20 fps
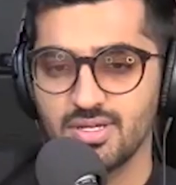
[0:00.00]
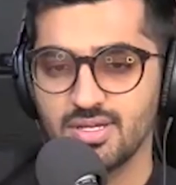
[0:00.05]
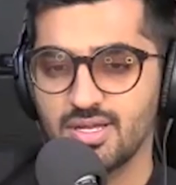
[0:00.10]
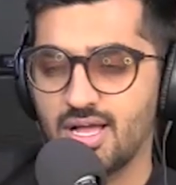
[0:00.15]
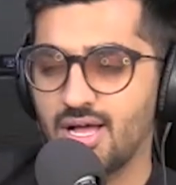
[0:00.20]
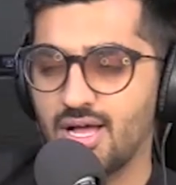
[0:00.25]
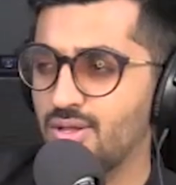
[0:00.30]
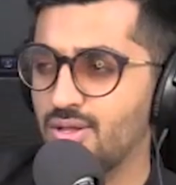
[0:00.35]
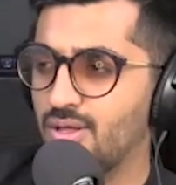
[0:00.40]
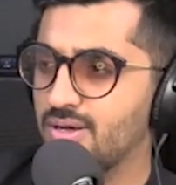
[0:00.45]

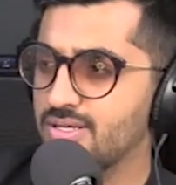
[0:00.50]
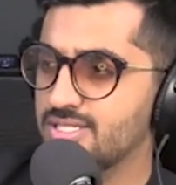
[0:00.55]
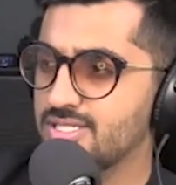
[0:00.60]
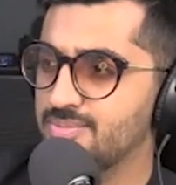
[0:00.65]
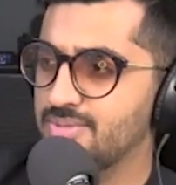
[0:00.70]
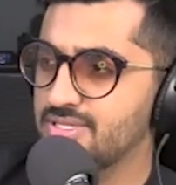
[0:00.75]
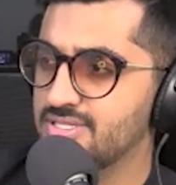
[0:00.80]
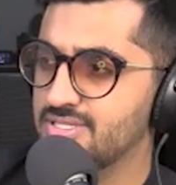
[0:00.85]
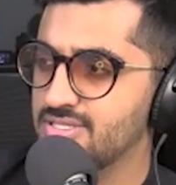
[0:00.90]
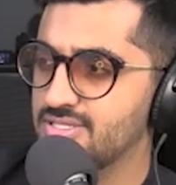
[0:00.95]
how long has it
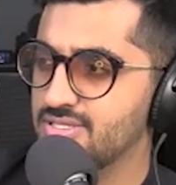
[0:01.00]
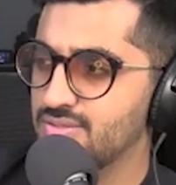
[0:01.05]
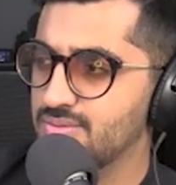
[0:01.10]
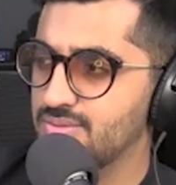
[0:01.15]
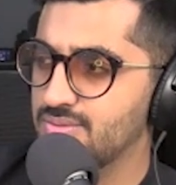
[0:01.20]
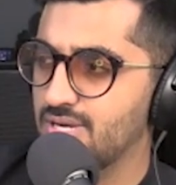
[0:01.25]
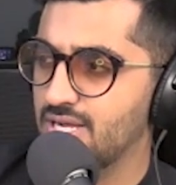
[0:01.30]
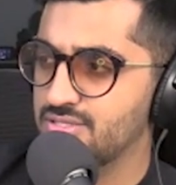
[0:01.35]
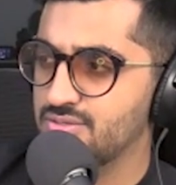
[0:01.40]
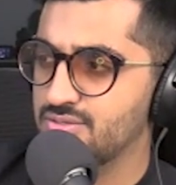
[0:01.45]
been since you
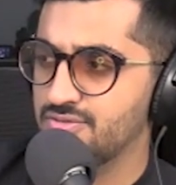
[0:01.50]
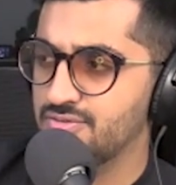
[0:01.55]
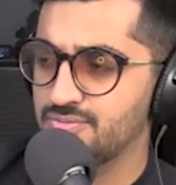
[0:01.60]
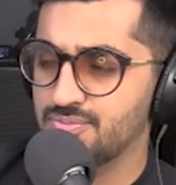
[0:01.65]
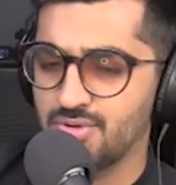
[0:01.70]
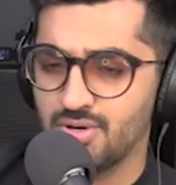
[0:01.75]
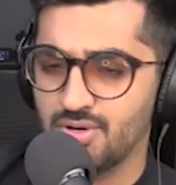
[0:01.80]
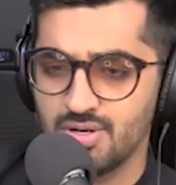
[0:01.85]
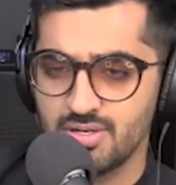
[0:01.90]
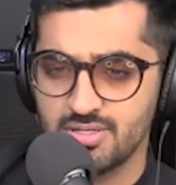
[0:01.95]
graduated
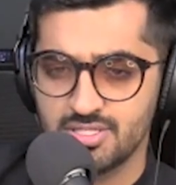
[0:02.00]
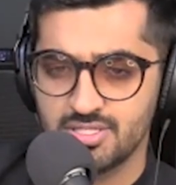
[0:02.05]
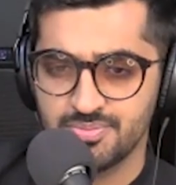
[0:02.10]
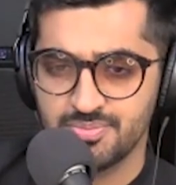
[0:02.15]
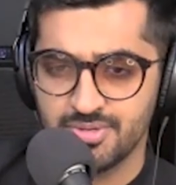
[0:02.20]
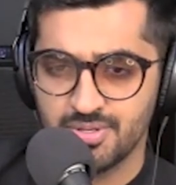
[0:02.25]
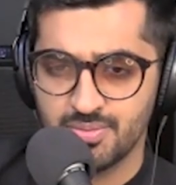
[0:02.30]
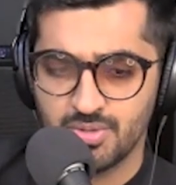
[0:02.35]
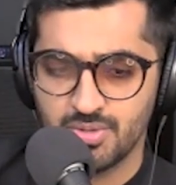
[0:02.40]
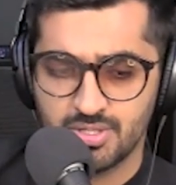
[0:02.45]
from college? It's
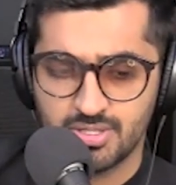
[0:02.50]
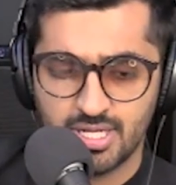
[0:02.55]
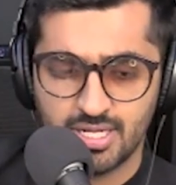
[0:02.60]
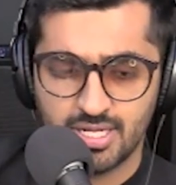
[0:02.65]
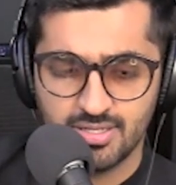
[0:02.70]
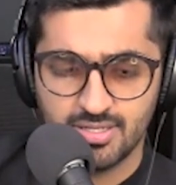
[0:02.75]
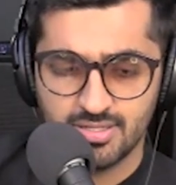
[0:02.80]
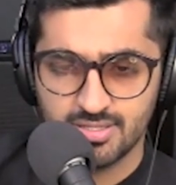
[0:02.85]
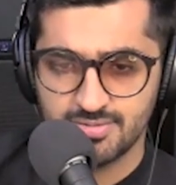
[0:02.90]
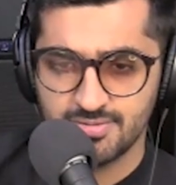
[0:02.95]
been what,
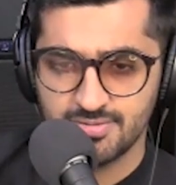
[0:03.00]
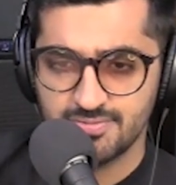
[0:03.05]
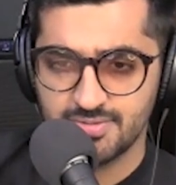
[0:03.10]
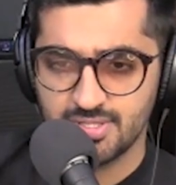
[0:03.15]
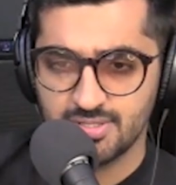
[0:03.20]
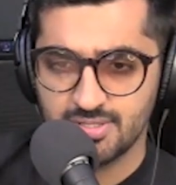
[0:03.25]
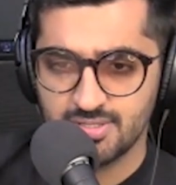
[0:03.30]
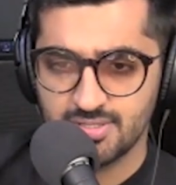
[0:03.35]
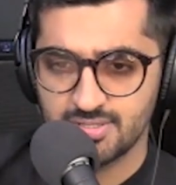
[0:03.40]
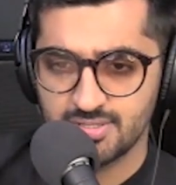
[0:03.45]
ten years,
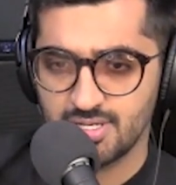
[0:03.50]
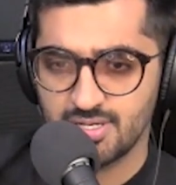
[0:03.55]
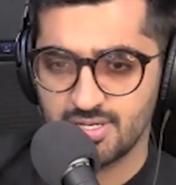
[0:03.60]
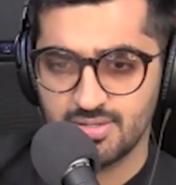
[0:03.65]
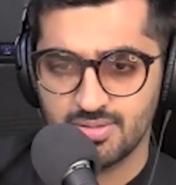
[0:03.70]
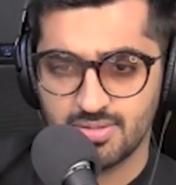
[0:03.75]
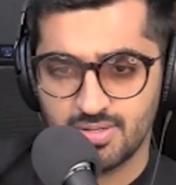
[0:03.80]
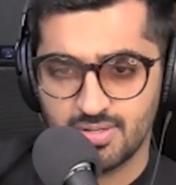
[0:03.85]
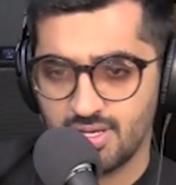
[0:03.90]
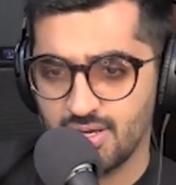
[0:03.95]
fifteen years? I
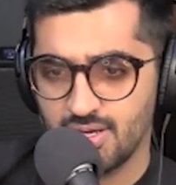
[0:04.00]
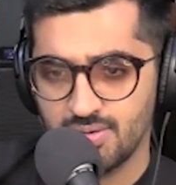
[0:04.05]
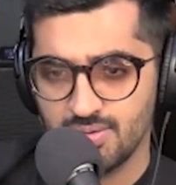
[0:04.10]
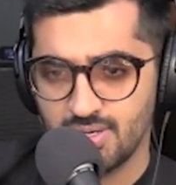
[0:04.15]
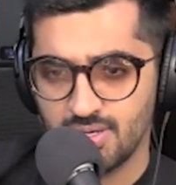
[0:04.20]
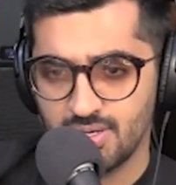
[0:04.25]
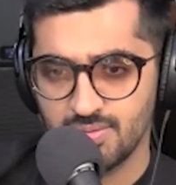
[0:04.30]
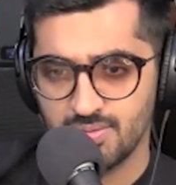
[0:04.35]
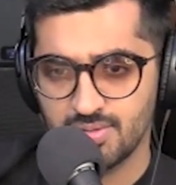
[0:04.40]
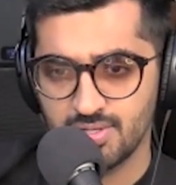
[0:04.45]
don't know. Like how
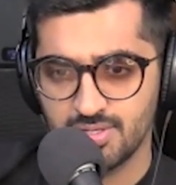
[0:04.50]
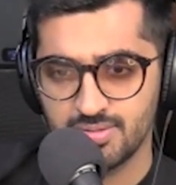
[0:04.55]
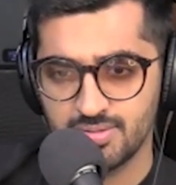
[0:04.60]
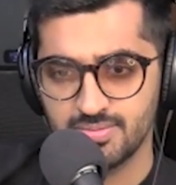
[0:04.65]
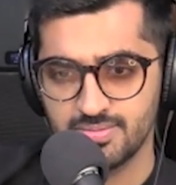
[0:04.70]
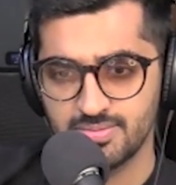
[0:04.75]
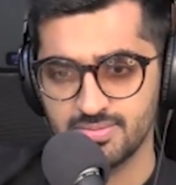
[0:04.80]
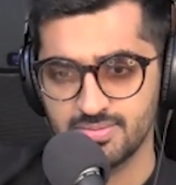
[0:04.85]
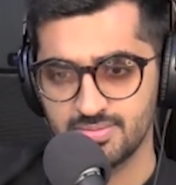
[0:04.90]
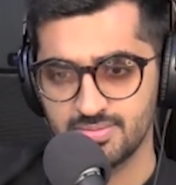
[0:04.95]
how old are you?